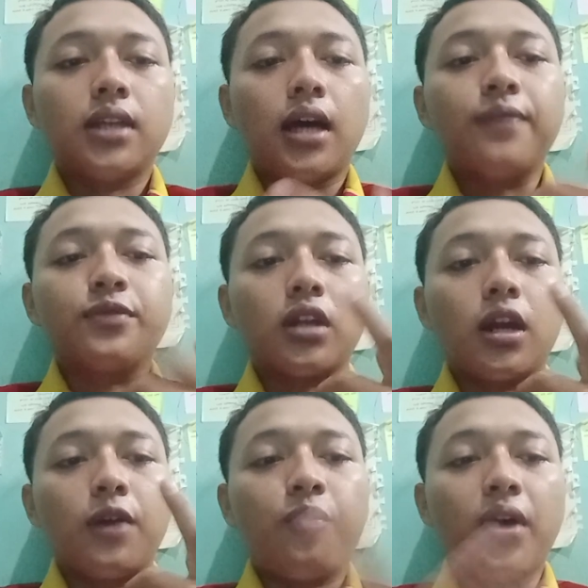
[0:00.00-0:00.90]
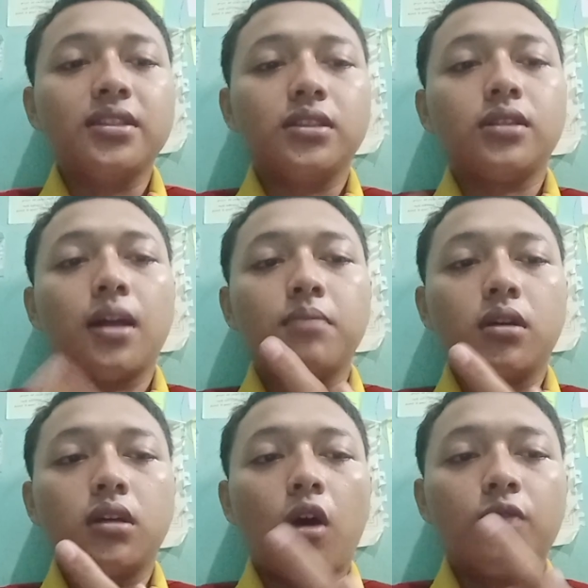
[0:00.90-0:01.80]
after a finite number
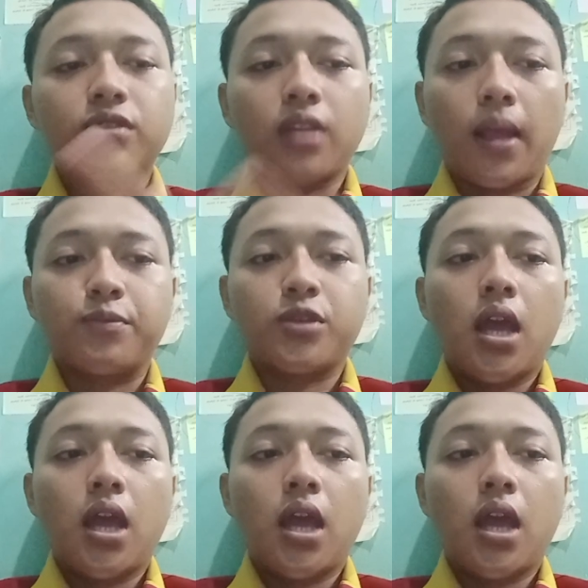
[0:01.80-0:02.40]
of steps.